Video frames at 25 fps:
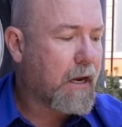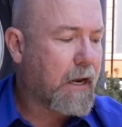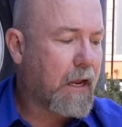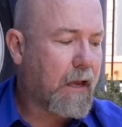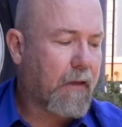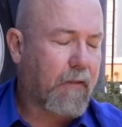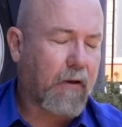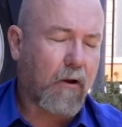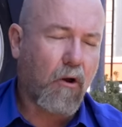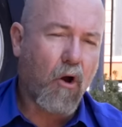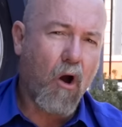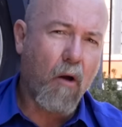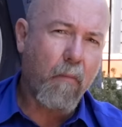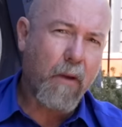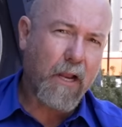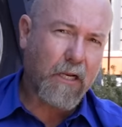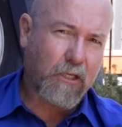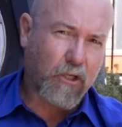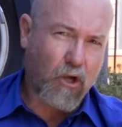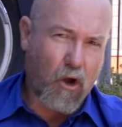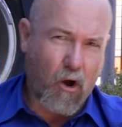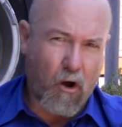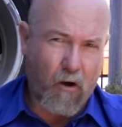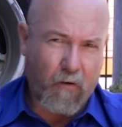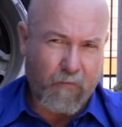Now the
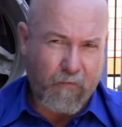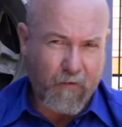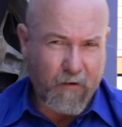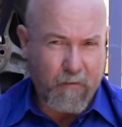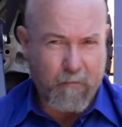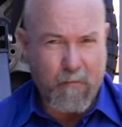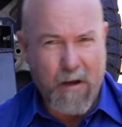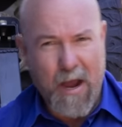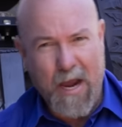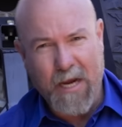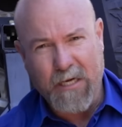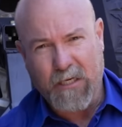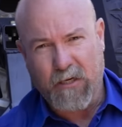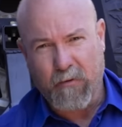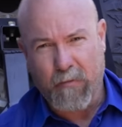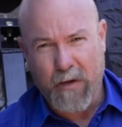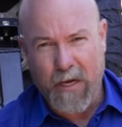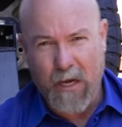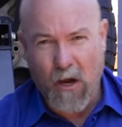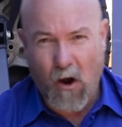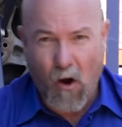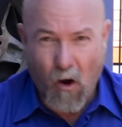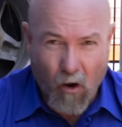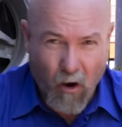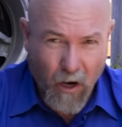comments often made to
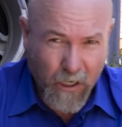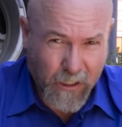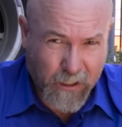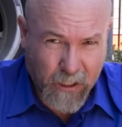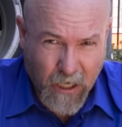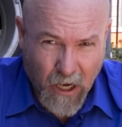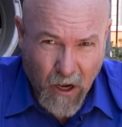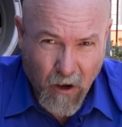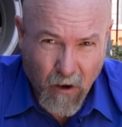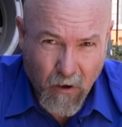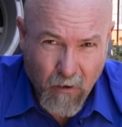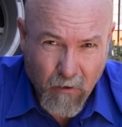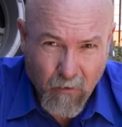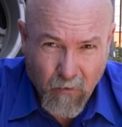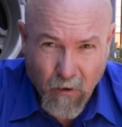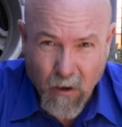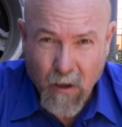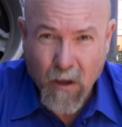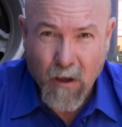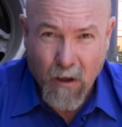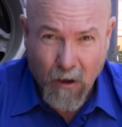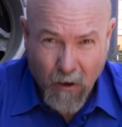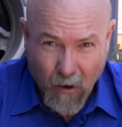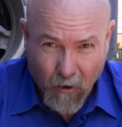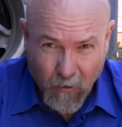me, I tow,
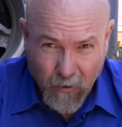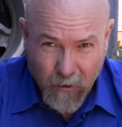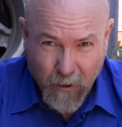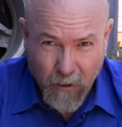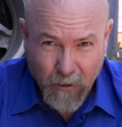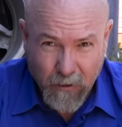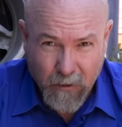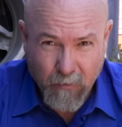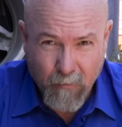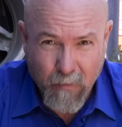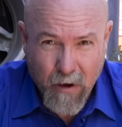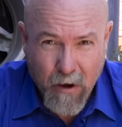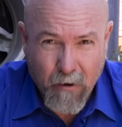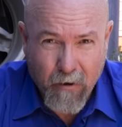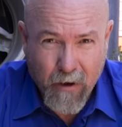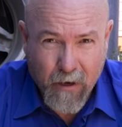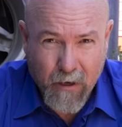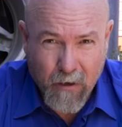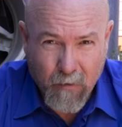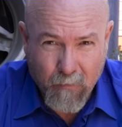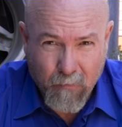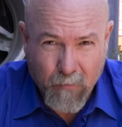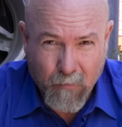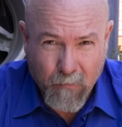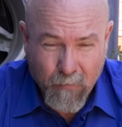I'll use
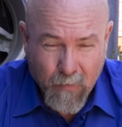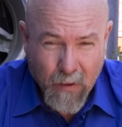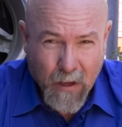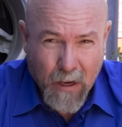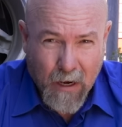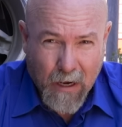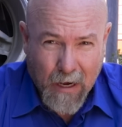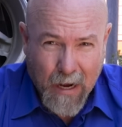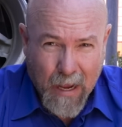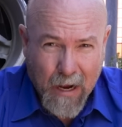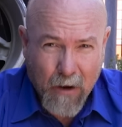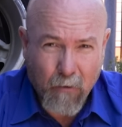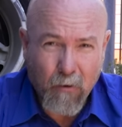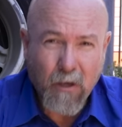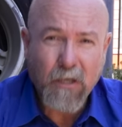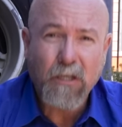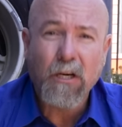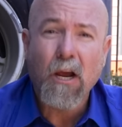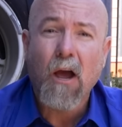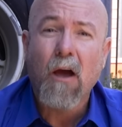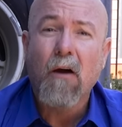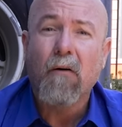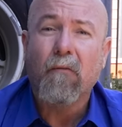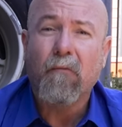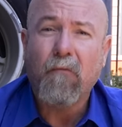American language,
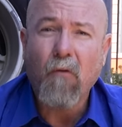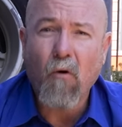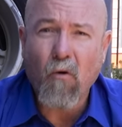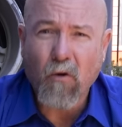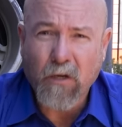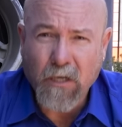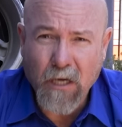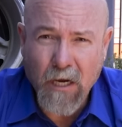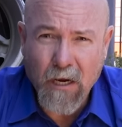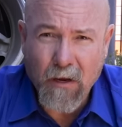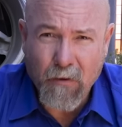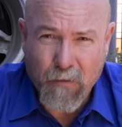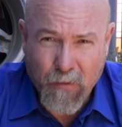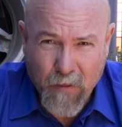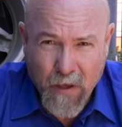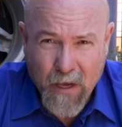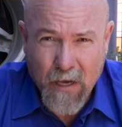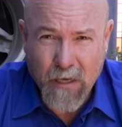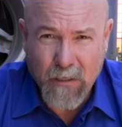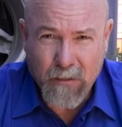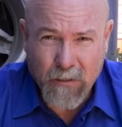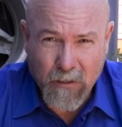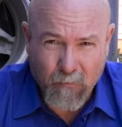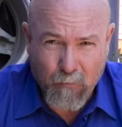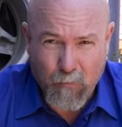
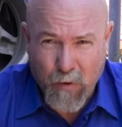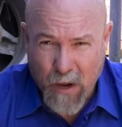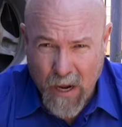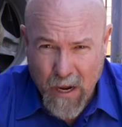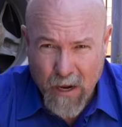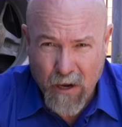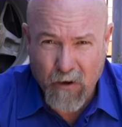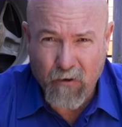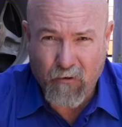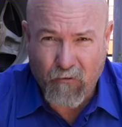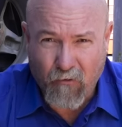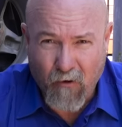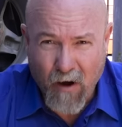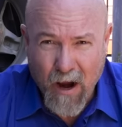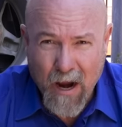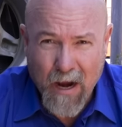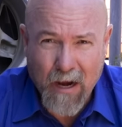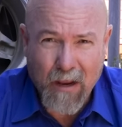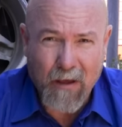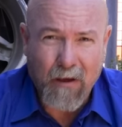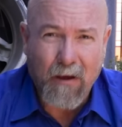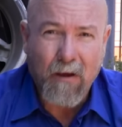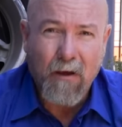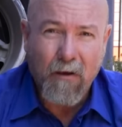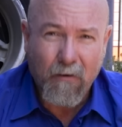14,000 pound
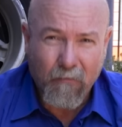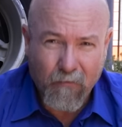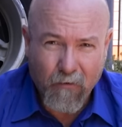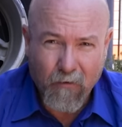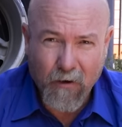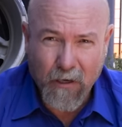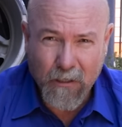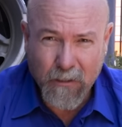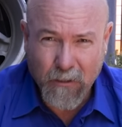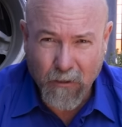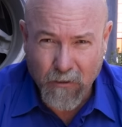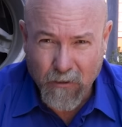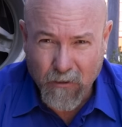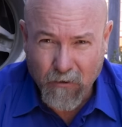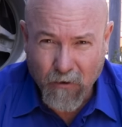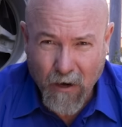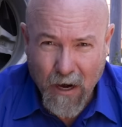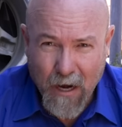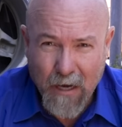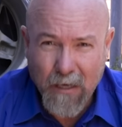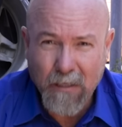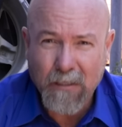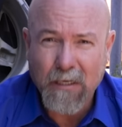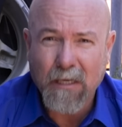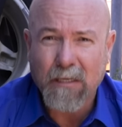trailer for us
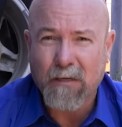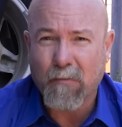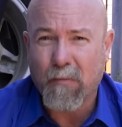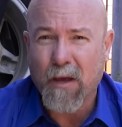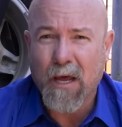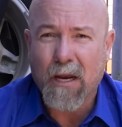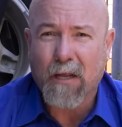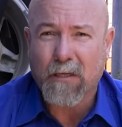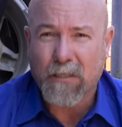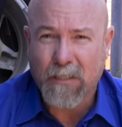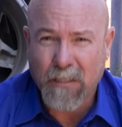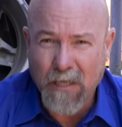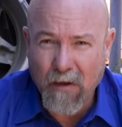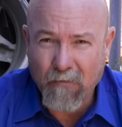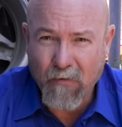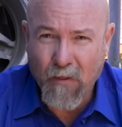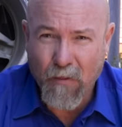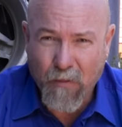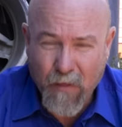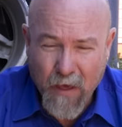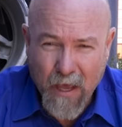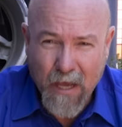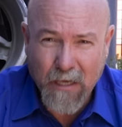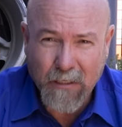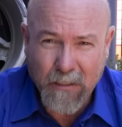Australians. That's about a
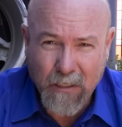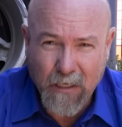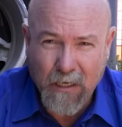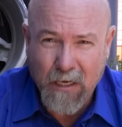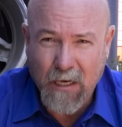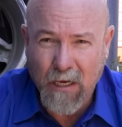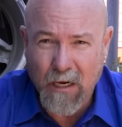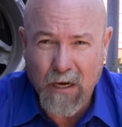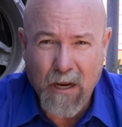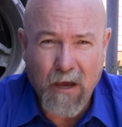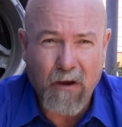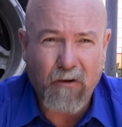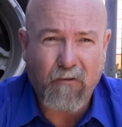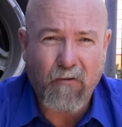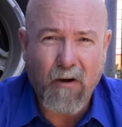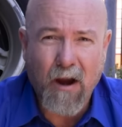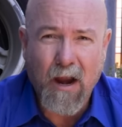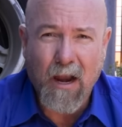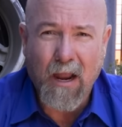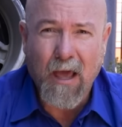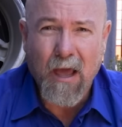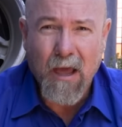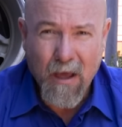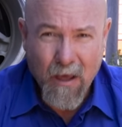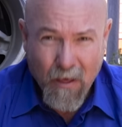7,000 kilo
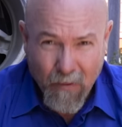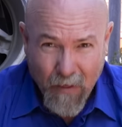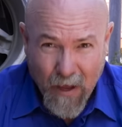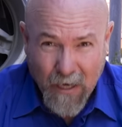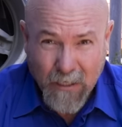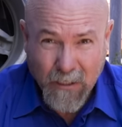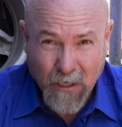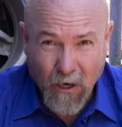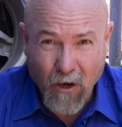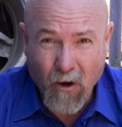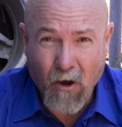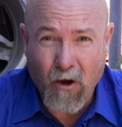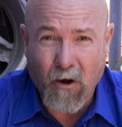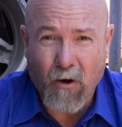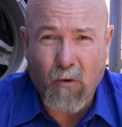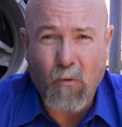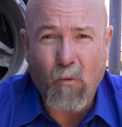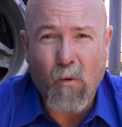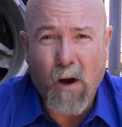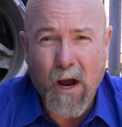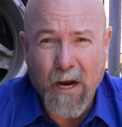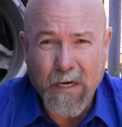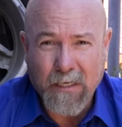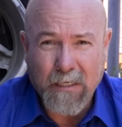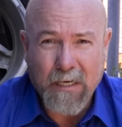trailer. That's a lot of
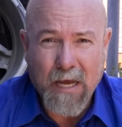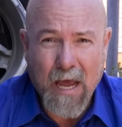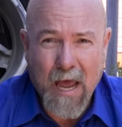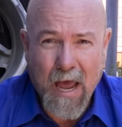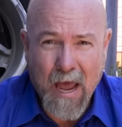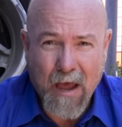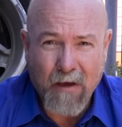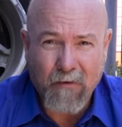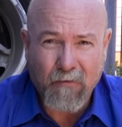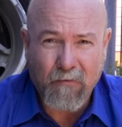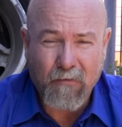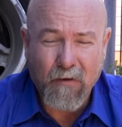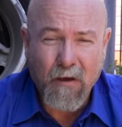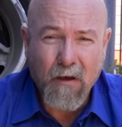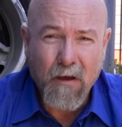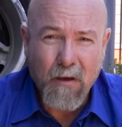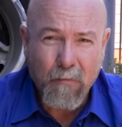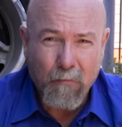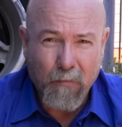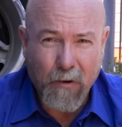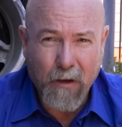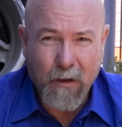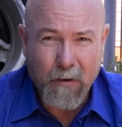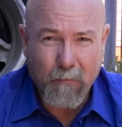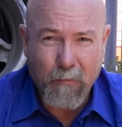weight to have
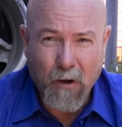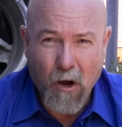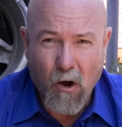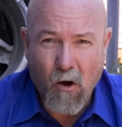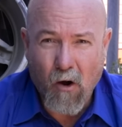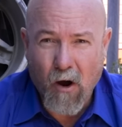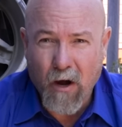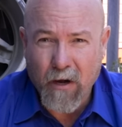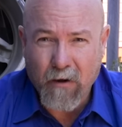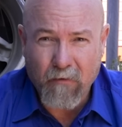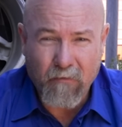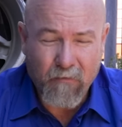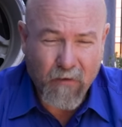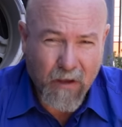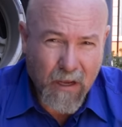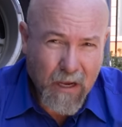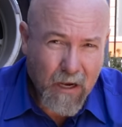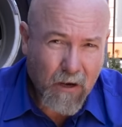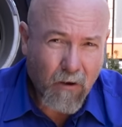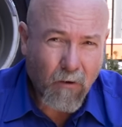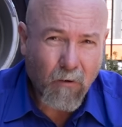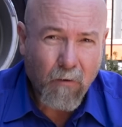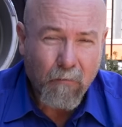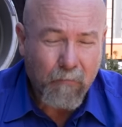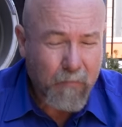behind a
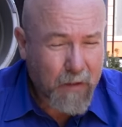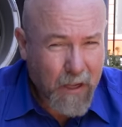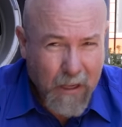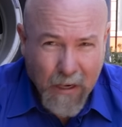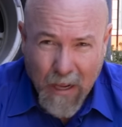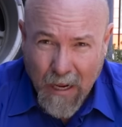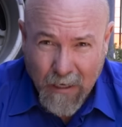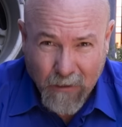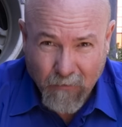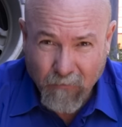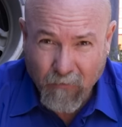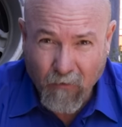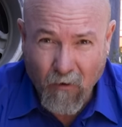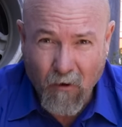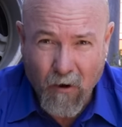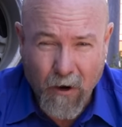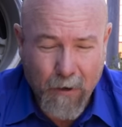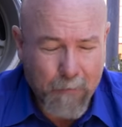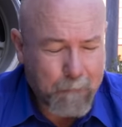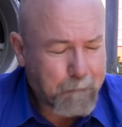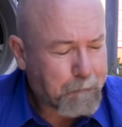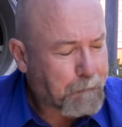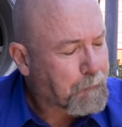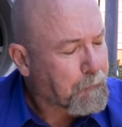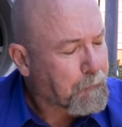vehicle. That's fine.